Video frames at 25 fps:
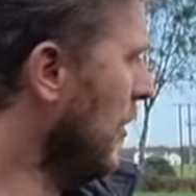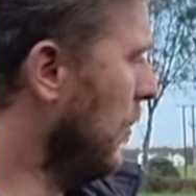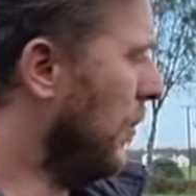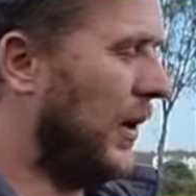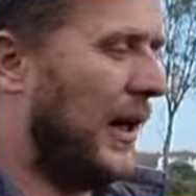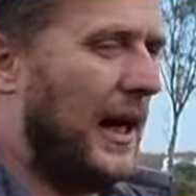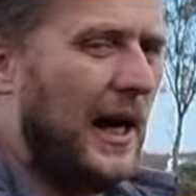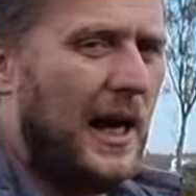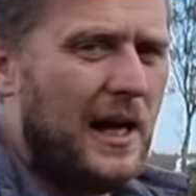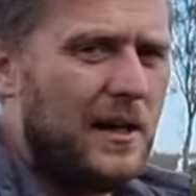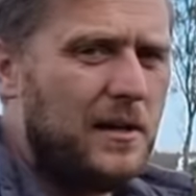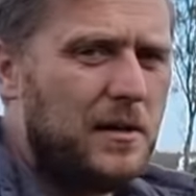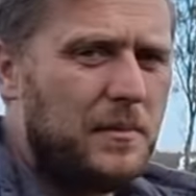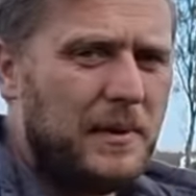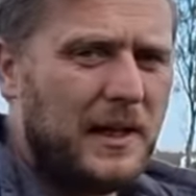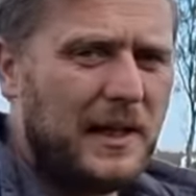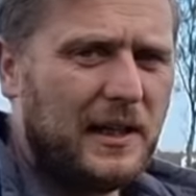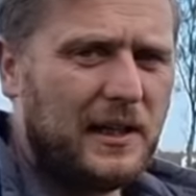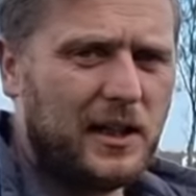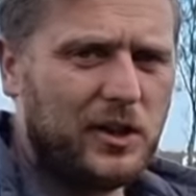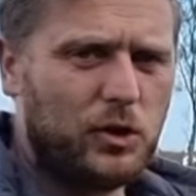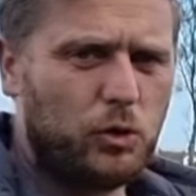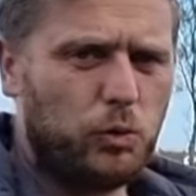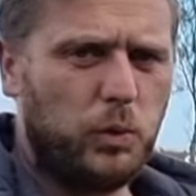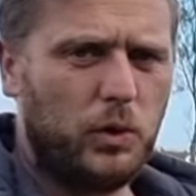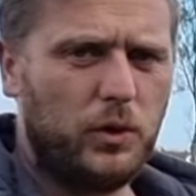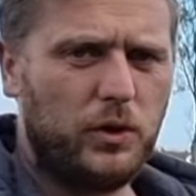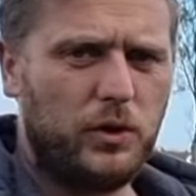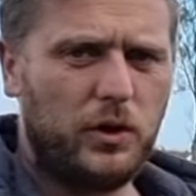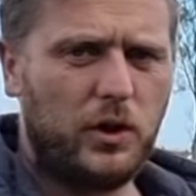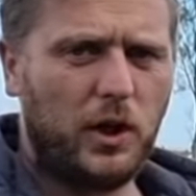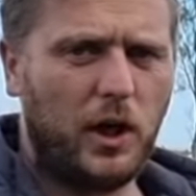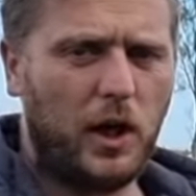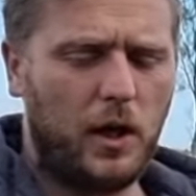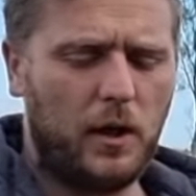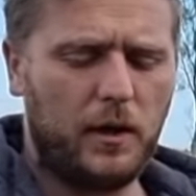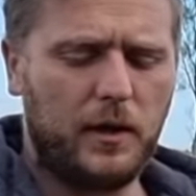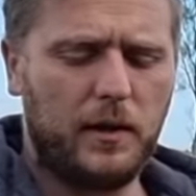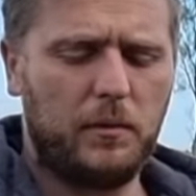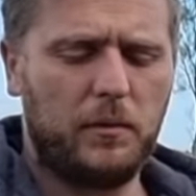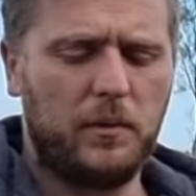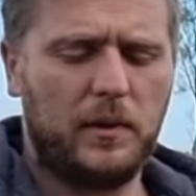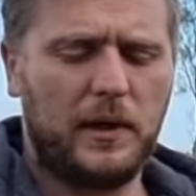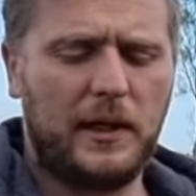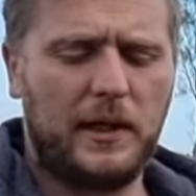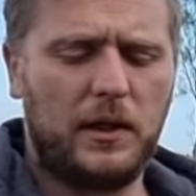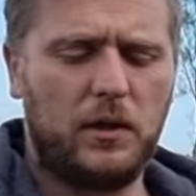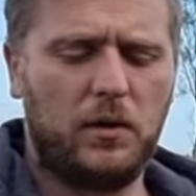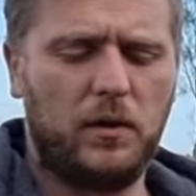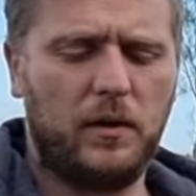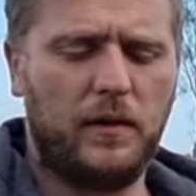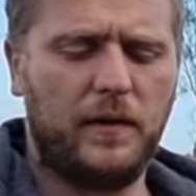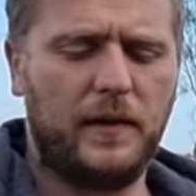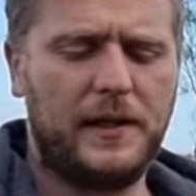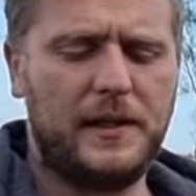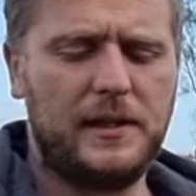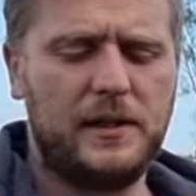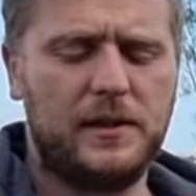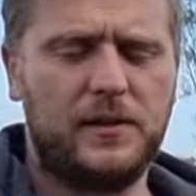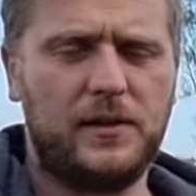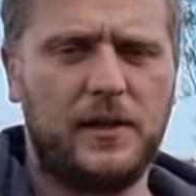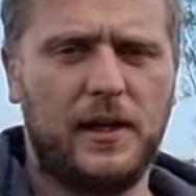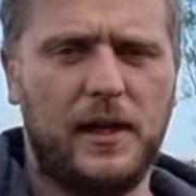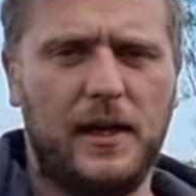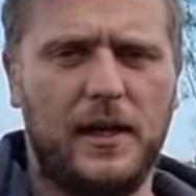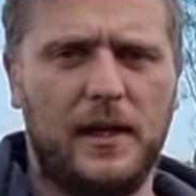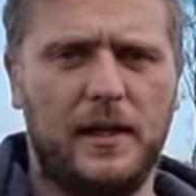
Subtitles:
But I had to make this wooden target when I got these,